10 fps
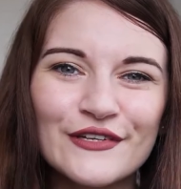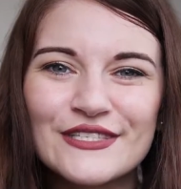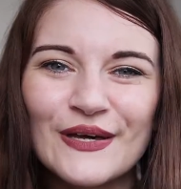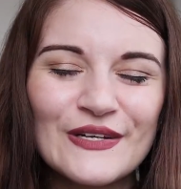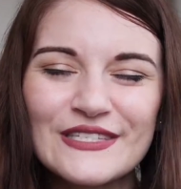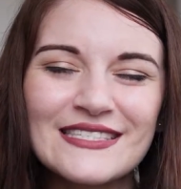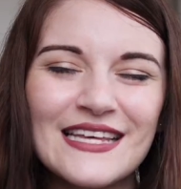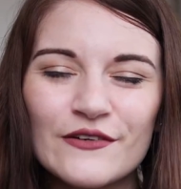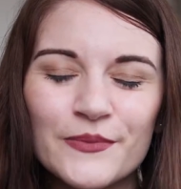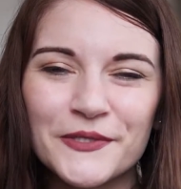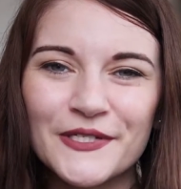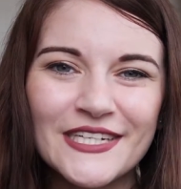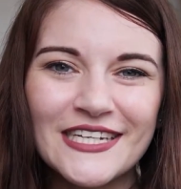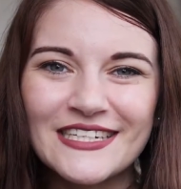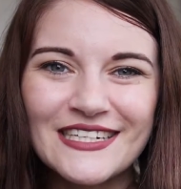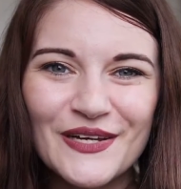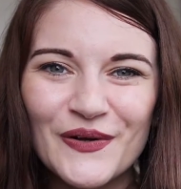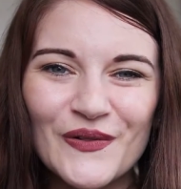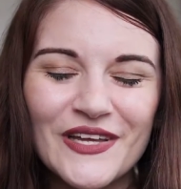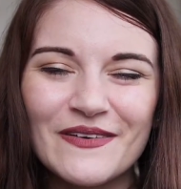It's got Sandra Bullock and
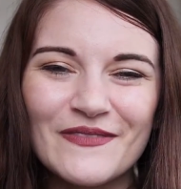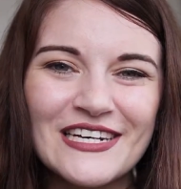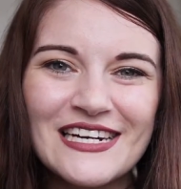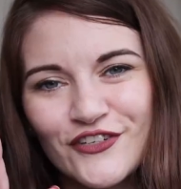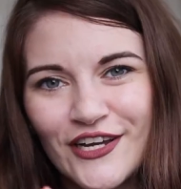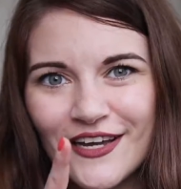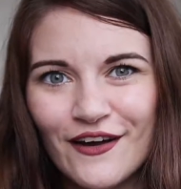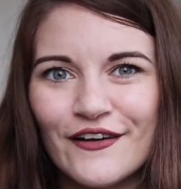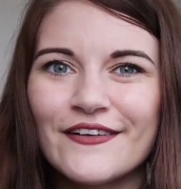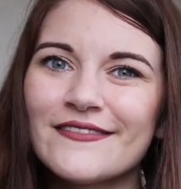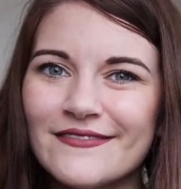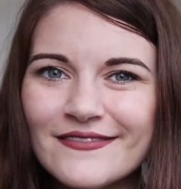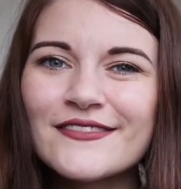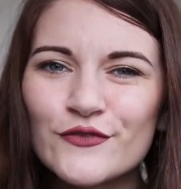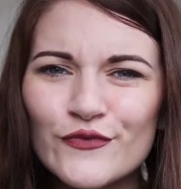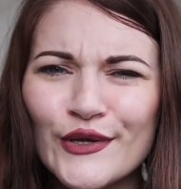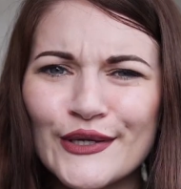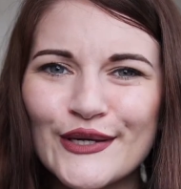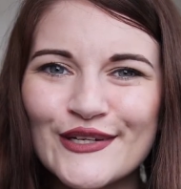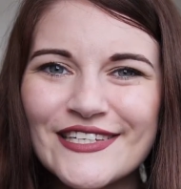Nicole Kidman. Check it out. It's
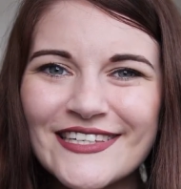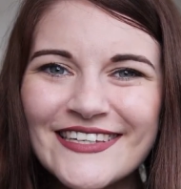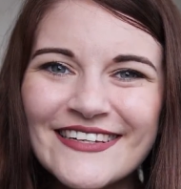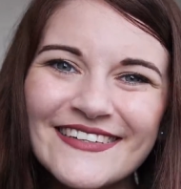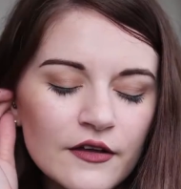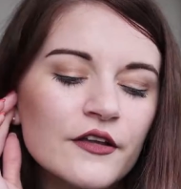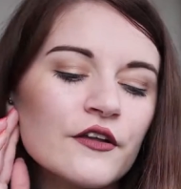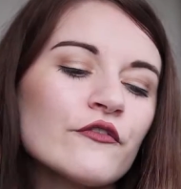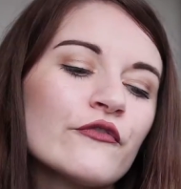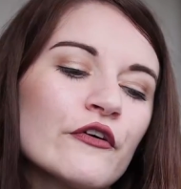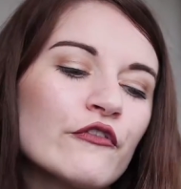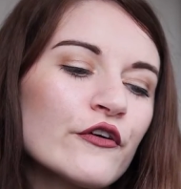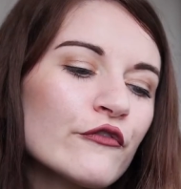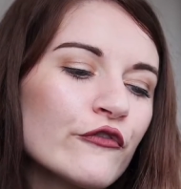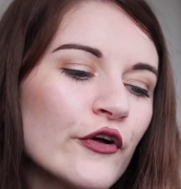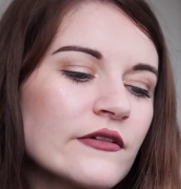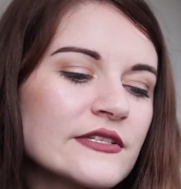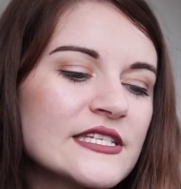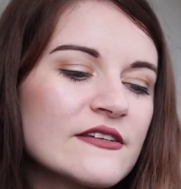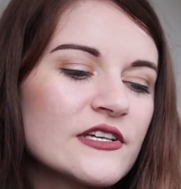really good. Your favorite fall
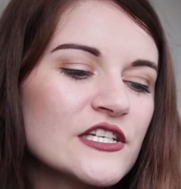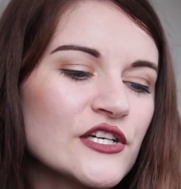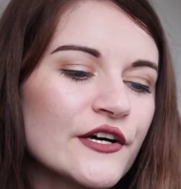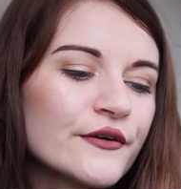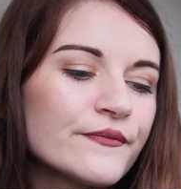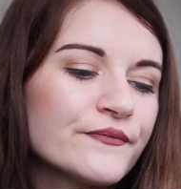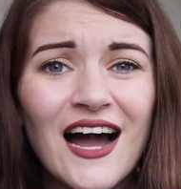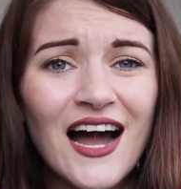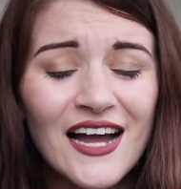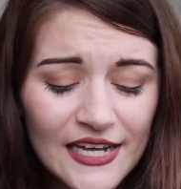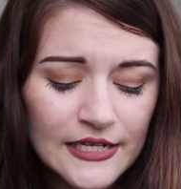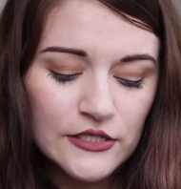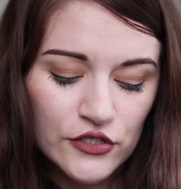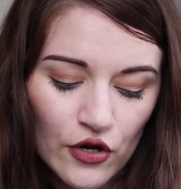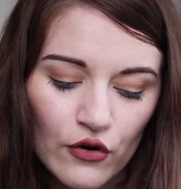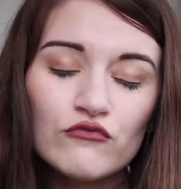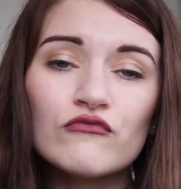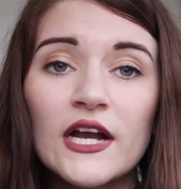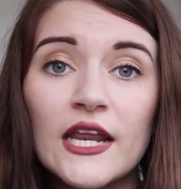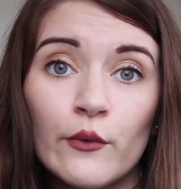TV show? I don't
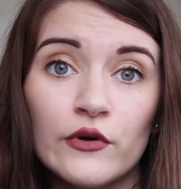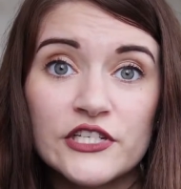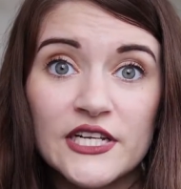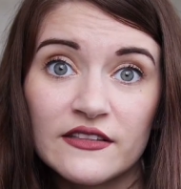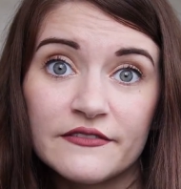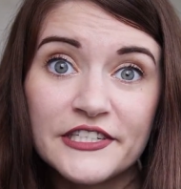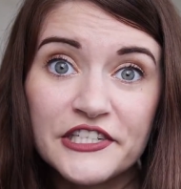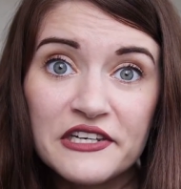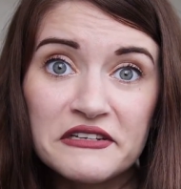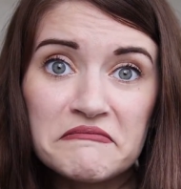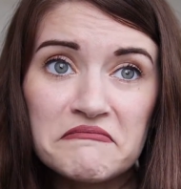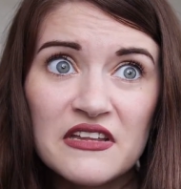really watch television.